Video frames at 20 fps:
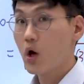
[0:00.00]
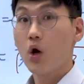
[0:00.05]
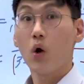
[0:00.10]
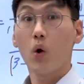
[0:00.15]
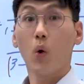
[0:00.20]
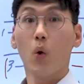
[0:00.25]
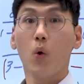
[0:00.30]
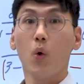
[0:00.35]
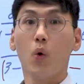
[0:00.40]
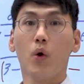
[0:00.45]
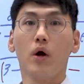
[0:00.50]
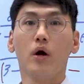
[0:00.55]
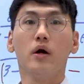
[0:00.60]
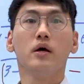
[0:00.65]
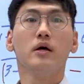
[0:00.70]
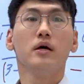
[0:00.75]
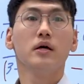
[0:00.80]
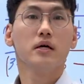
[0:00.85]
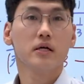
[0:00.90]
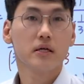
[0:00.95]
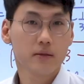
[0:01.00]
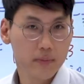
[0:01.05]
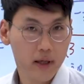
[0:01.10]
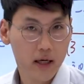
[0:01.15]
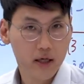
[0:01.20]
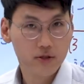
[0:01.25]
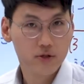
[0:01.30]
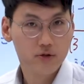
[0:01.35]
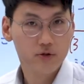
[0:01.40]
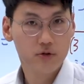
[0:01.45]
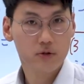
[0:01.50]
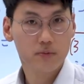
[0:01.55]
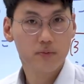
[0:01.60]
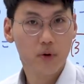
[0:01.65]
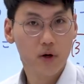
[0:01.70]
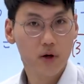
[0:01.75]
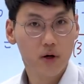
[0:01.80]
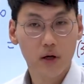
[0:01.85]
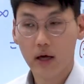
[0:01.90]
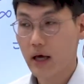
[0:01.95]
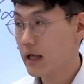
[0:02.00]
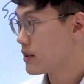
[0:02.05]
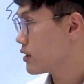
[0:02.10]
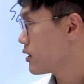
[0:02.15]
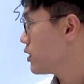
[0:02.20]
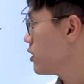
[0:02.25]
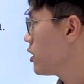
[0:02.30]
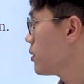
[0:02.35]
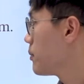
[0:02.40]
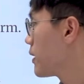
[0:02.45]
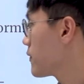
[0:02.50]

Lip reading: or imaginary part. And here, my